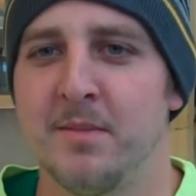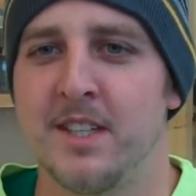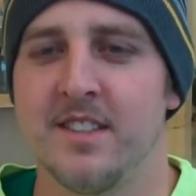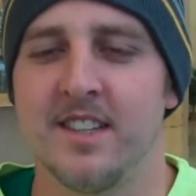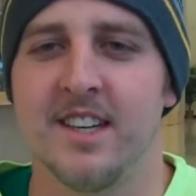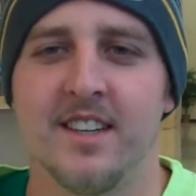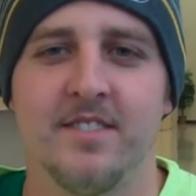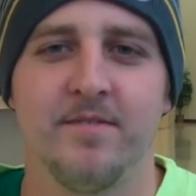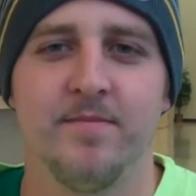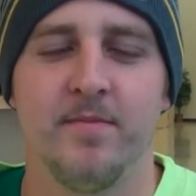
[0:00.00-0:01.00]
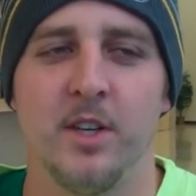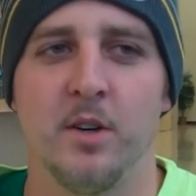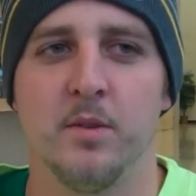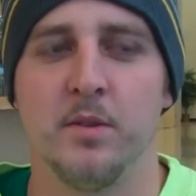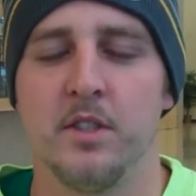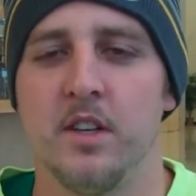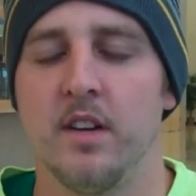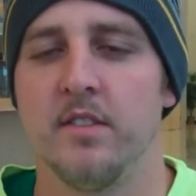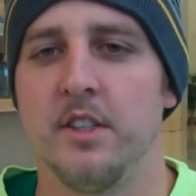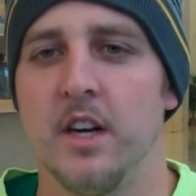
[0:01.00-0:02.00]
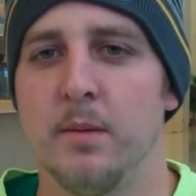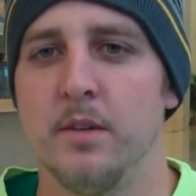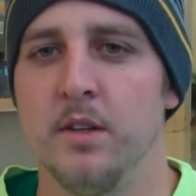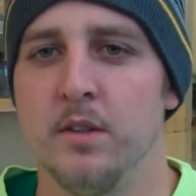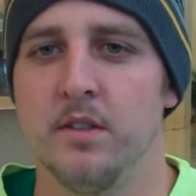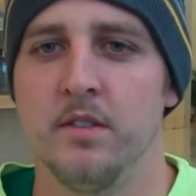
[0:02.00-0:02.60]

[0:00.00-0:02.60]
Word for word: but uh, you know we still have a job to do.